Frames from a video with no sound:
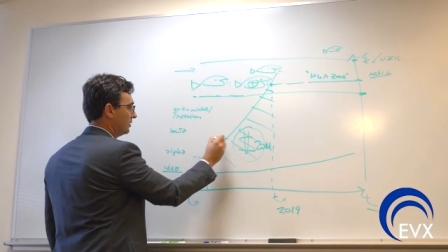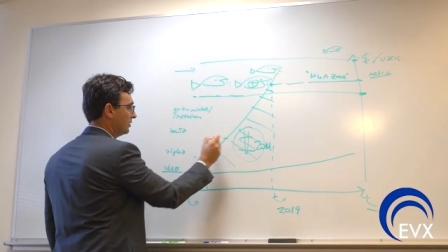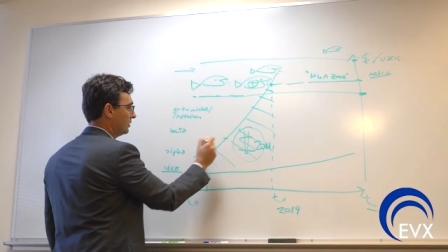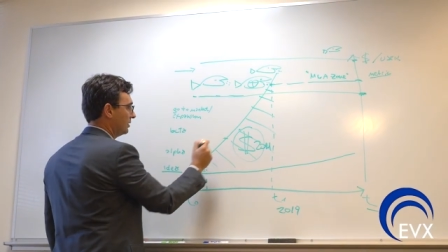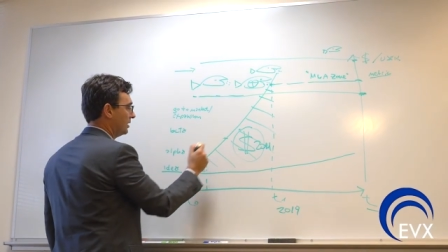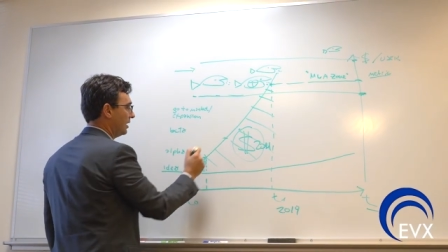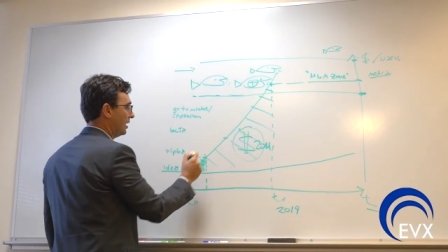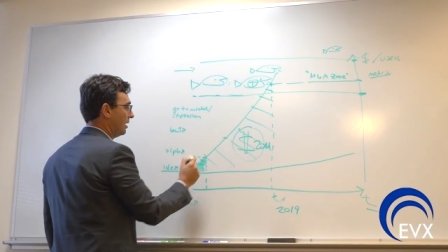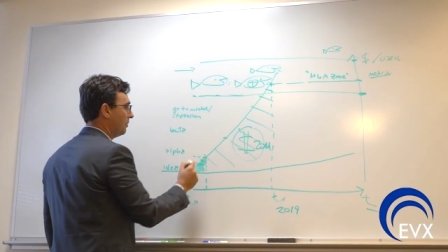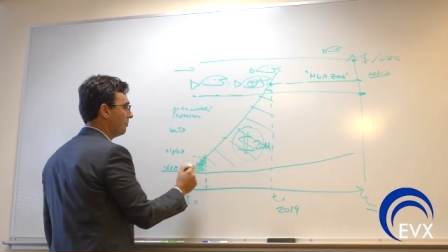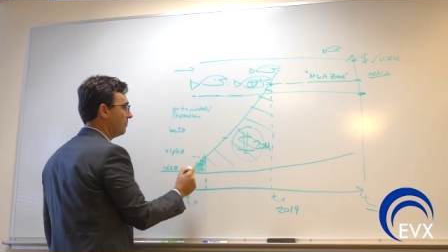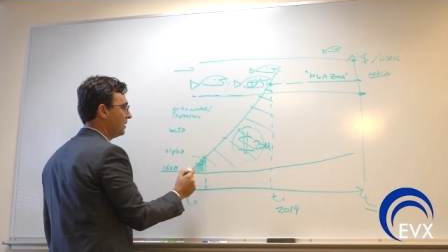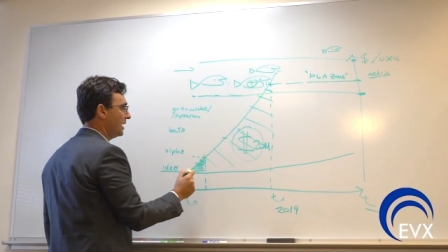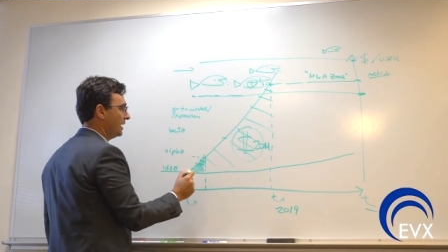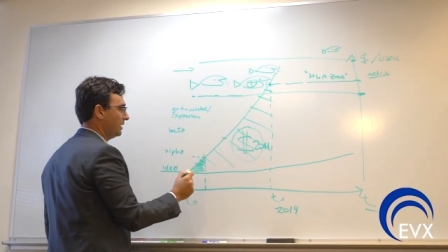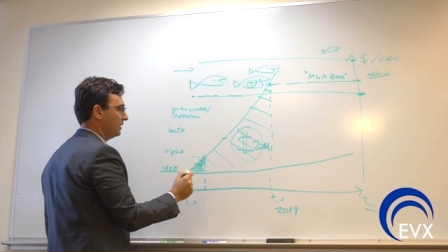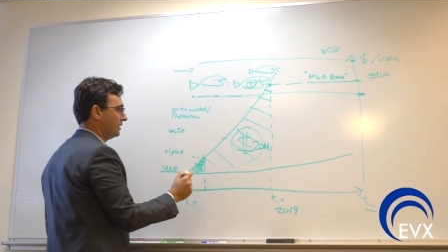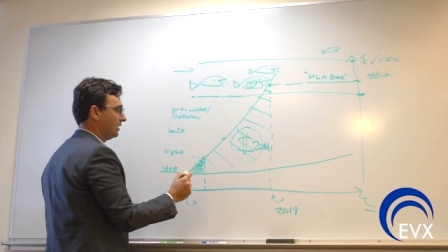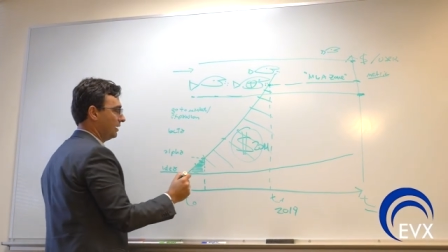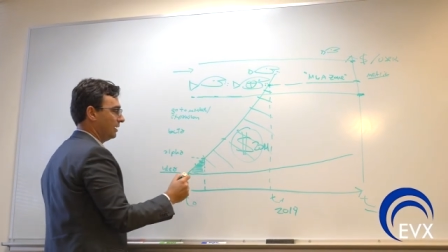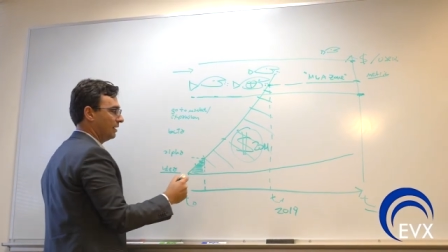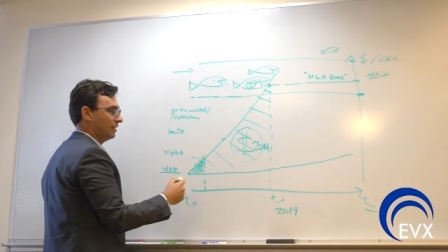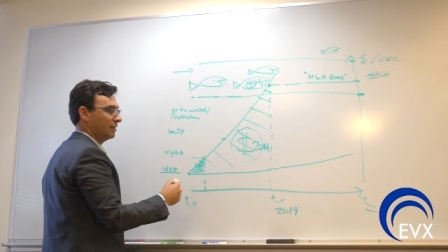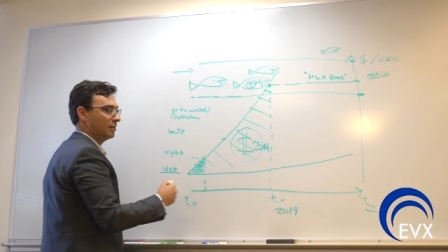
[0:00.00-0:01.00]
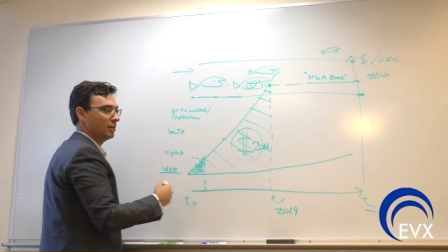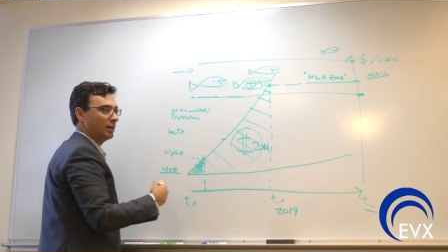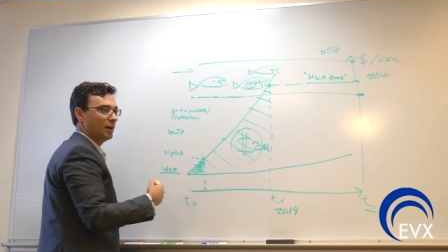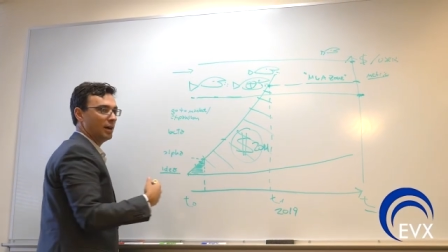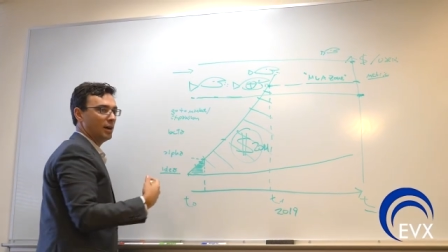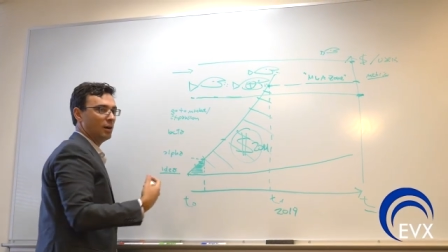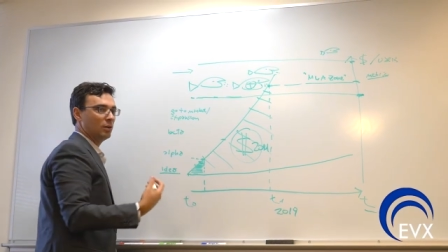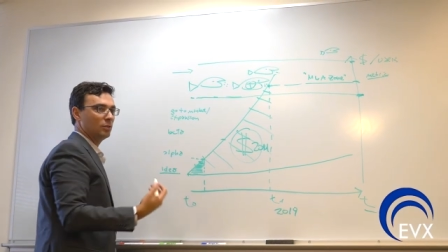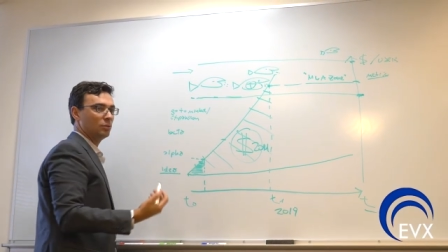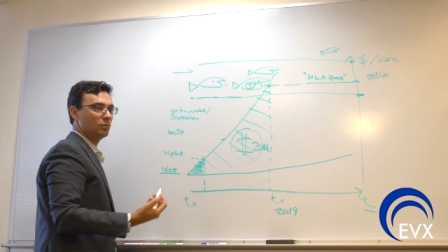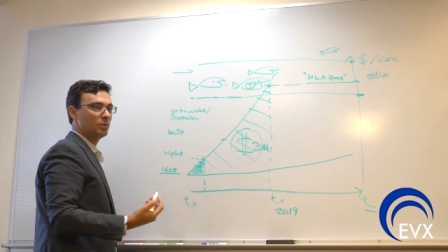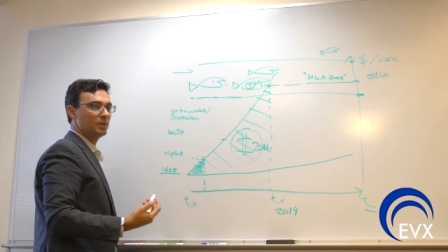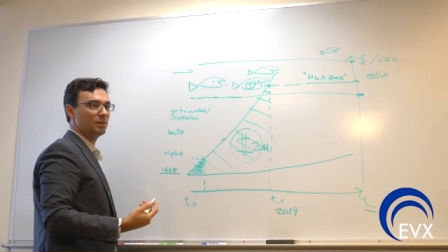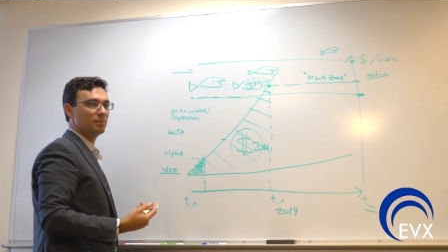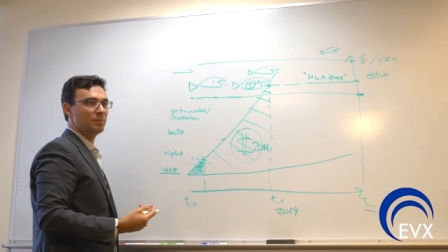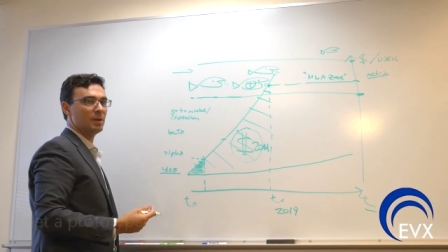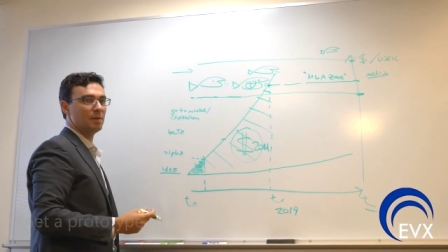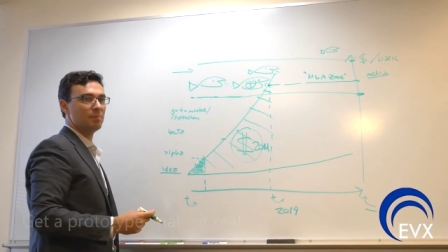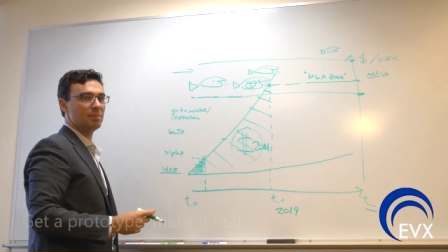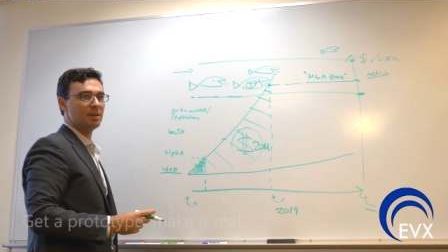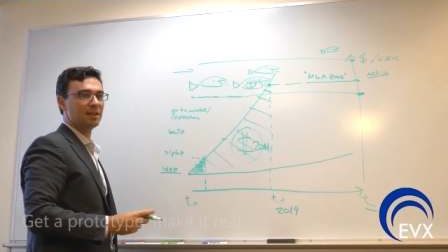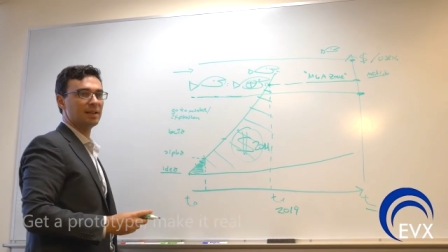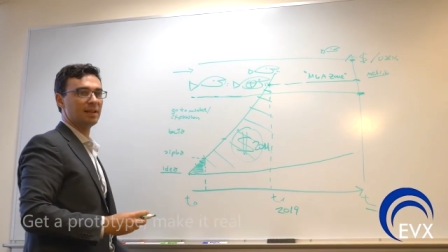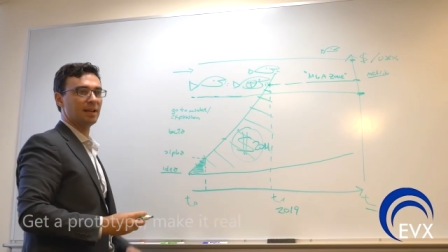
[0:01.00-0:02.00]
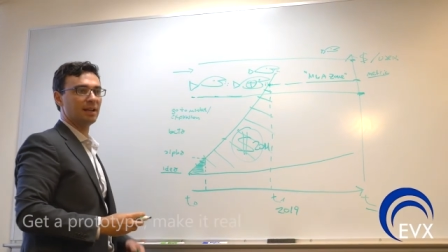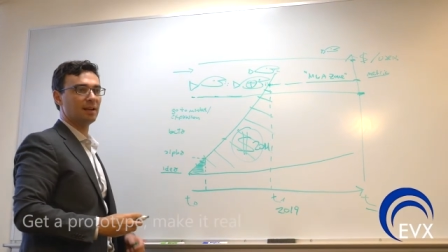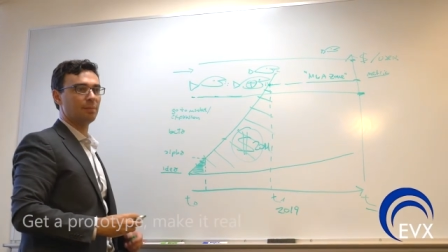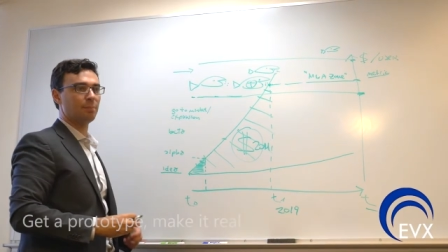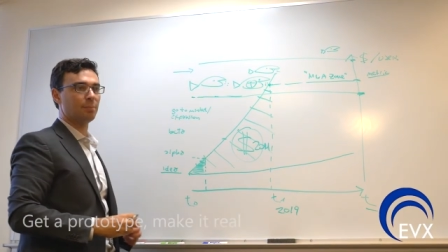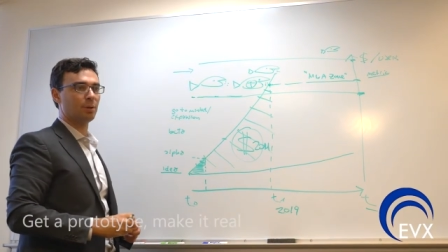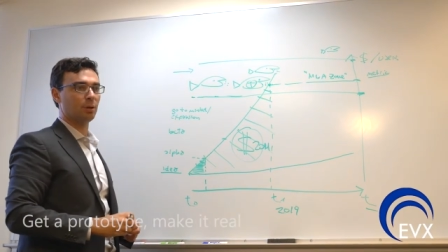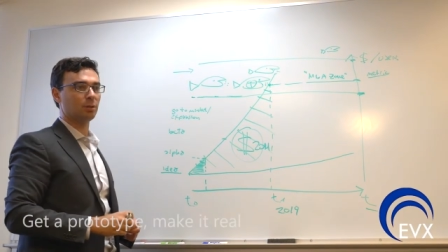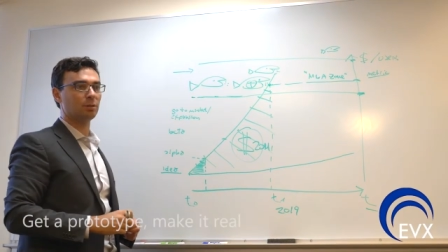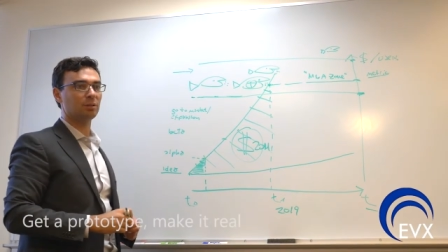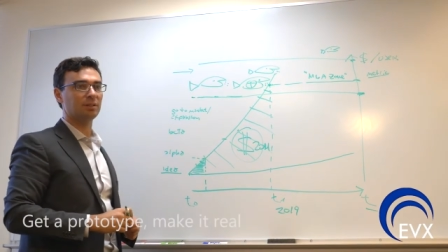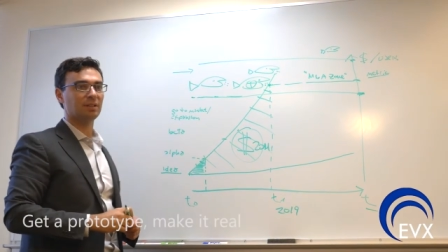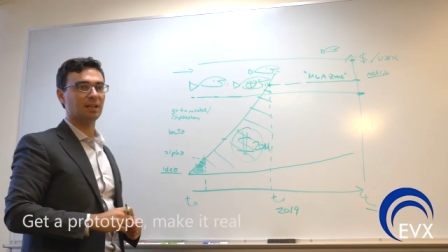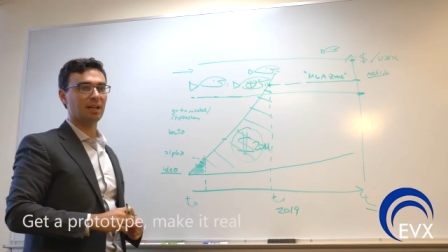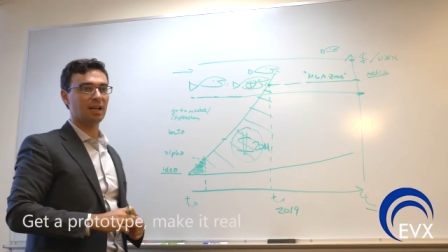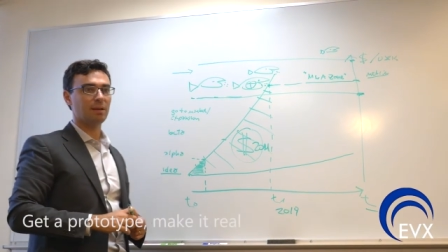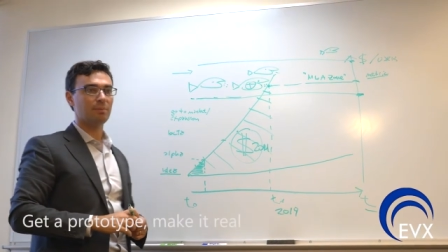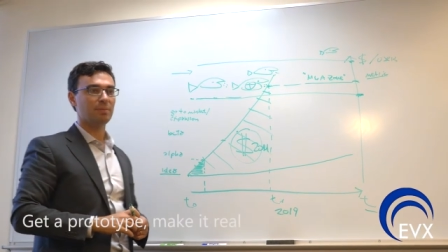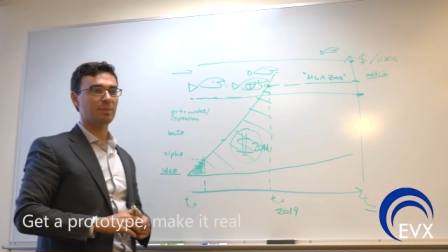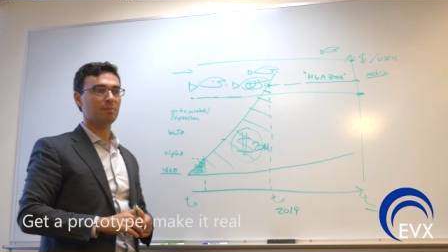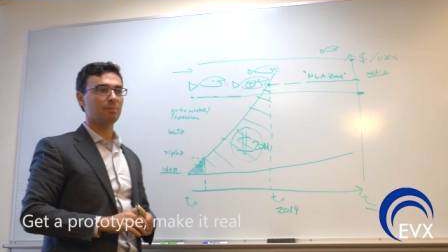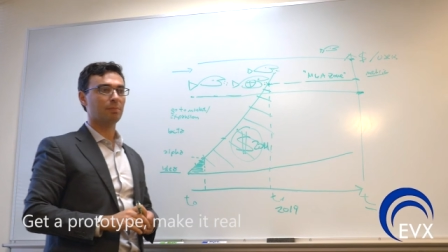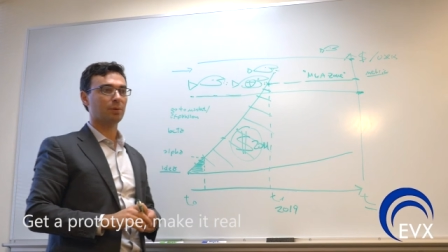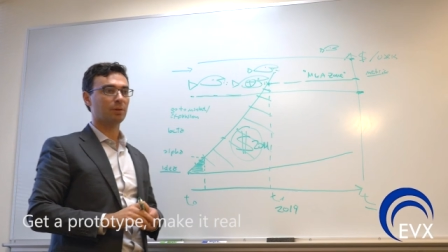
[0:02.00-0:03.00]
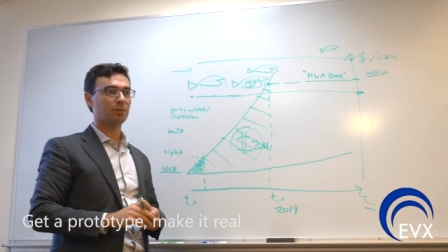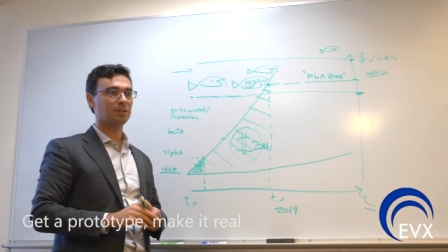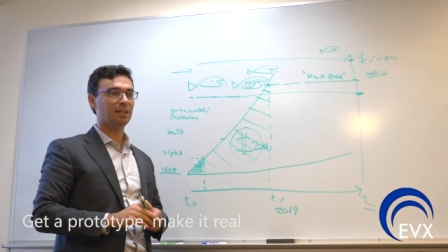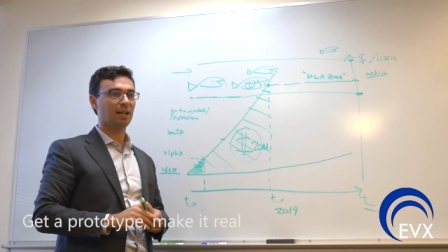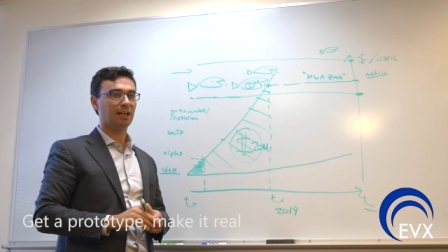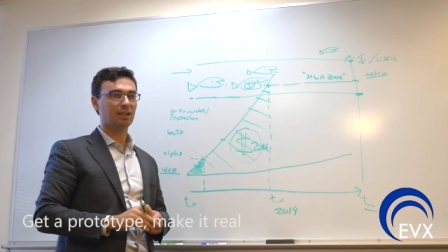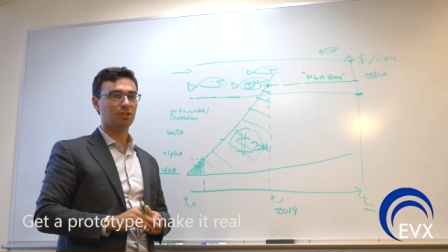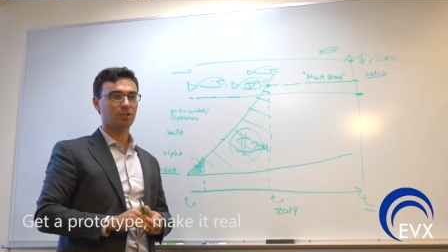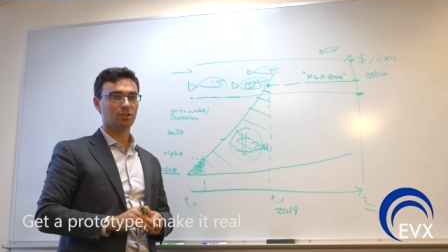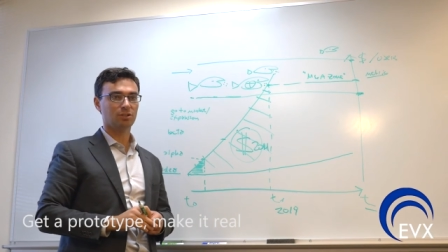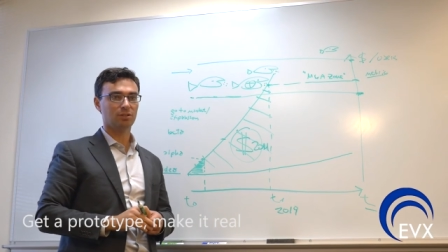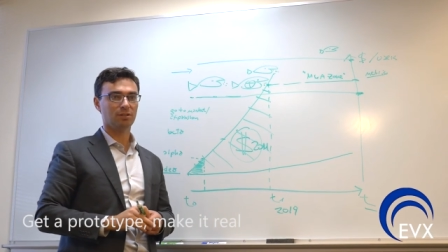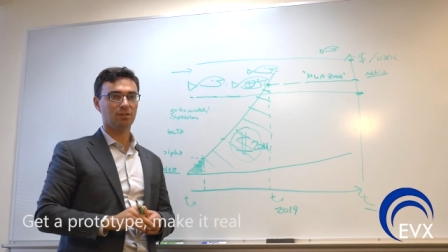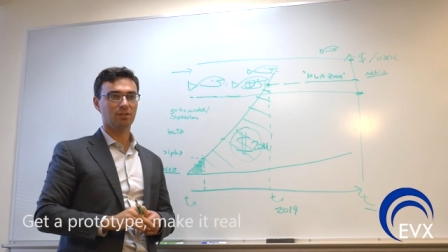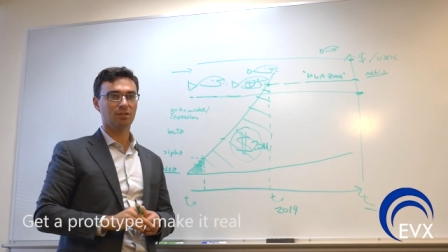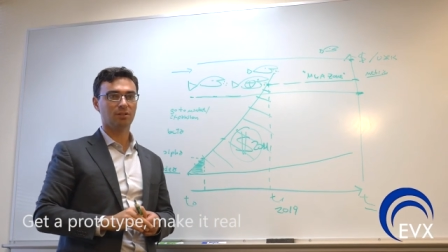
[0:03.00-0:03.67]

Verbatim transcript: get a beta? You know, how do we maybe get a prototype in production?